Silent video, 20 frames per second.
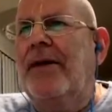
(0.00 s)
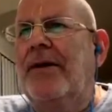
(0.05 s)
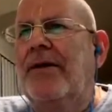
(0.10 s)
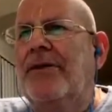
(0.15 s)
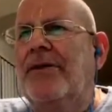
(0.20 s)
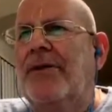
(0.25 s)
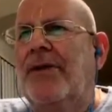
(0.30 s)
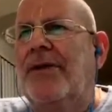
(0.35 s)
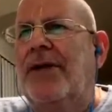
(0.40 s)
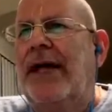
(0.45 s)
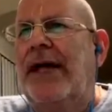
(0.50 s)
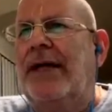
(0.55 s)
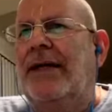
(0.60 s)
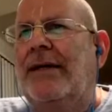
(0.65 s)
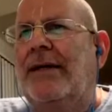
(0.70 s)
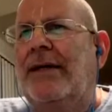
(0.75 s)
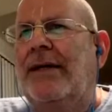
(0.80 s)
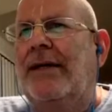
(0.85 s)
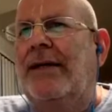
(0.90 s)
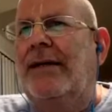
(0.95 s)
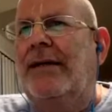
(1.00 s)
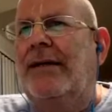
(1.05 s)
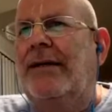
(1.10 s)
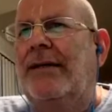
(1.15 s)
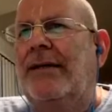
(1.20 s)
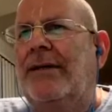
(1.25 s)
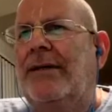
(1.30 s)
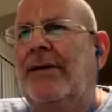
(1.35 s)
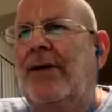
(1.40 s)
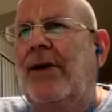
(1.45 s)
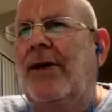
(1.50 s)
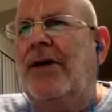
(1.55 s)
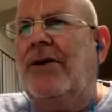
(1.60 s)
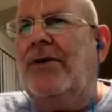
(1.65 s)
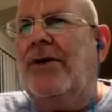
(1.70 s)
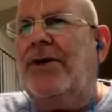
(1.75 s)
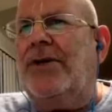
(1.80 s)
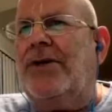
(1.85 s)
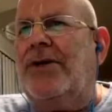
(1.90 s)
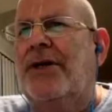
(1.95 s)
So then Lord
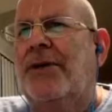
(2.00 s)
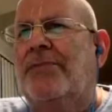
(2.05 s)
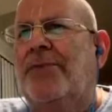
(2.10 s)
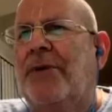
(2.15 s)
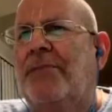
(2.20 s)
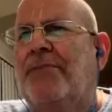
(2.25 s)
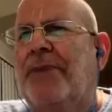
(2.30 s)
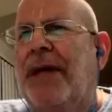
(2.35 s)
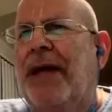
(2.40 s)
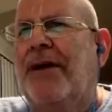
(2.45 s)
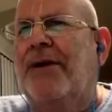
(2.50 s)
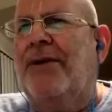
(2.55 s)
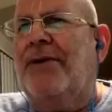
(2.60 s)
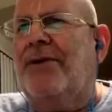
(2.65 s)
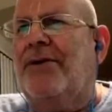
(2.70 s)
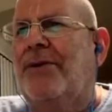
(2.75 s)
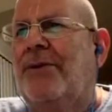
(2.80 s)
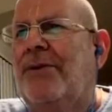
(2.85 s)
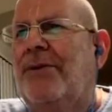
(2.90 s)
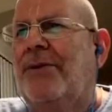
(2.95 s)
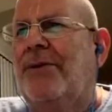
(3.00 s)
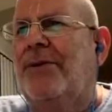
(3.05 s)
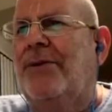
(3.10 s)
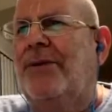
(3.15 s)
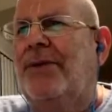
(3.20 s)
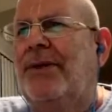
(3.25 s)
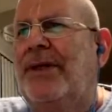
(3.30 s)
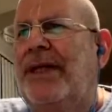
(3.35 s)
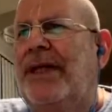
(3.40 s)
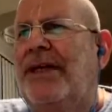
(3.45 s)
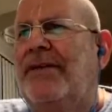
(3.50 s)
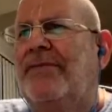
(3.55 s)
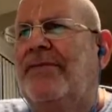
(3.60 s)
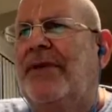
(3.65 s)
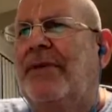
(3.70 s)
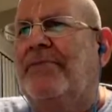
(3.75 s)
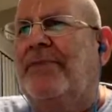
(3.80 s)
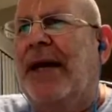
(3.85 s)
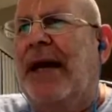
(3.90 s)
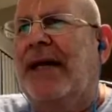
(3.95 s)
Krishna prepared to leave
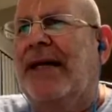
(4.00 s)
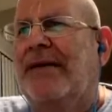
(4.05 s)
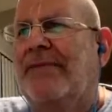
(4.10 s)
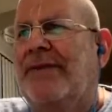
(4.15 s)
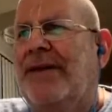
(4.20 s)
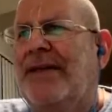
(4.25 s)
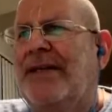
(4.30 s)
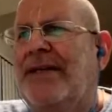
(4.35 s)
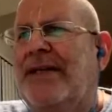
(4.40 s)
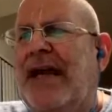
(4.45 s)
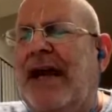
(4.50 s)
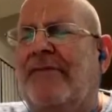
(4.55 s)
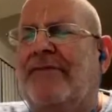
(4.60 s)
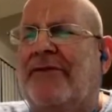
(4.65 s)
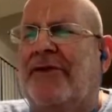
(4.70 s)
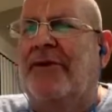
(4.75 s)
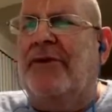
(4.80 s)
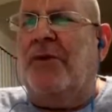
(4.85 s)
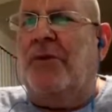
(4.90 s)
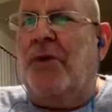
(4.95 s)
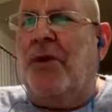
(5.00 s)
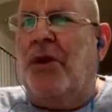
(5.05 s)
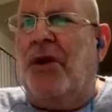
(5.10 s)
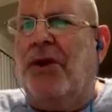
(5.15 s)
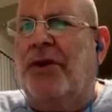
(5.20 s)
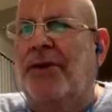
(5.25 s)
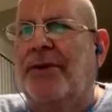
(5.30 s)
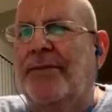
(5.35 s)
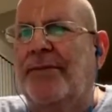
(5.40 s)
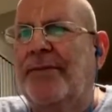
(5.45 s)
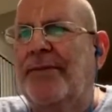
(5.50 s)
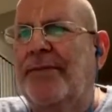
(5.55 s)
the Pandavas after the war.